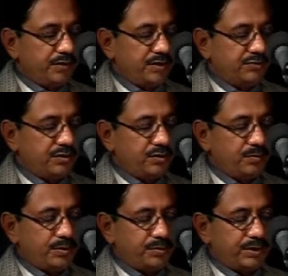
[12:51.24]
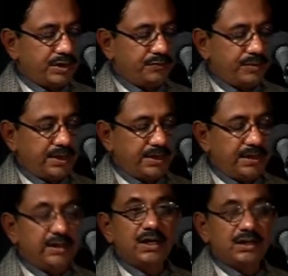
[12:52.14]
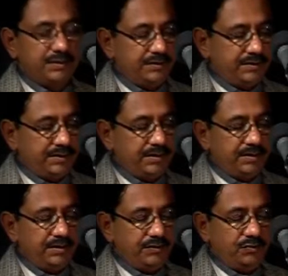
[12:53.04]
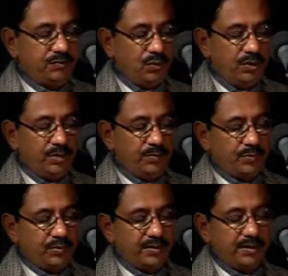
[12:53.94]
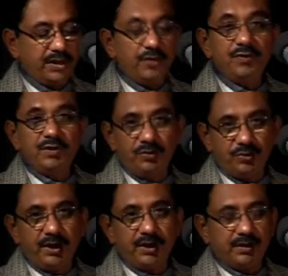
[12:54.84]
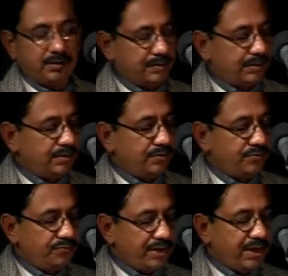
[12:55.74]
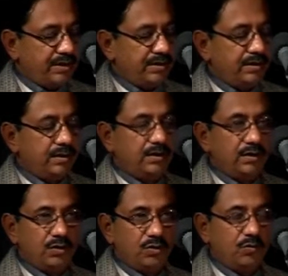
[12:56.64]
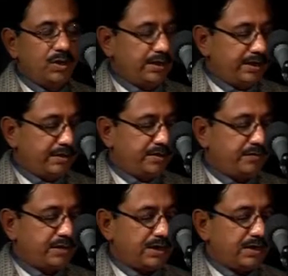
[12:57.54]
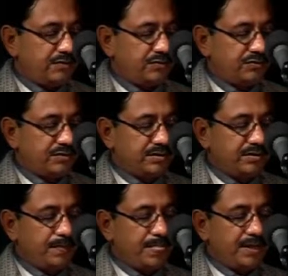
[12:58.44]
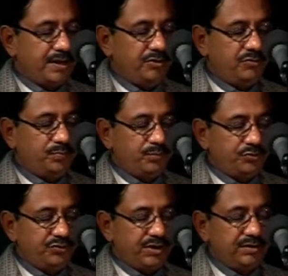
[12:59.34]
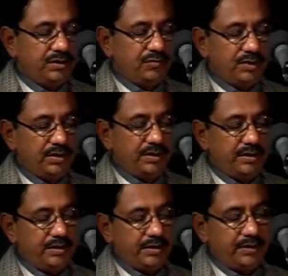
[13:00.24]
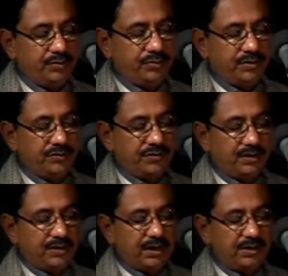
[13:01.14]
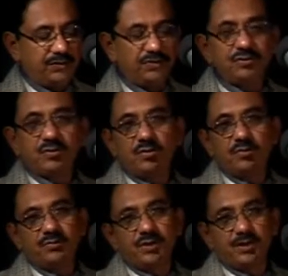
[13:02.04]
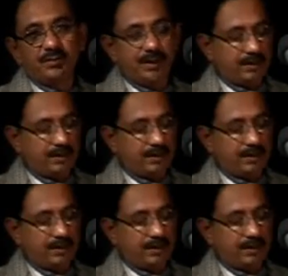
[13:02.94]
The conviction of Prabhudas Bhai and Gandhiji is more important even today, where global industrialization is pushing the world into the centralization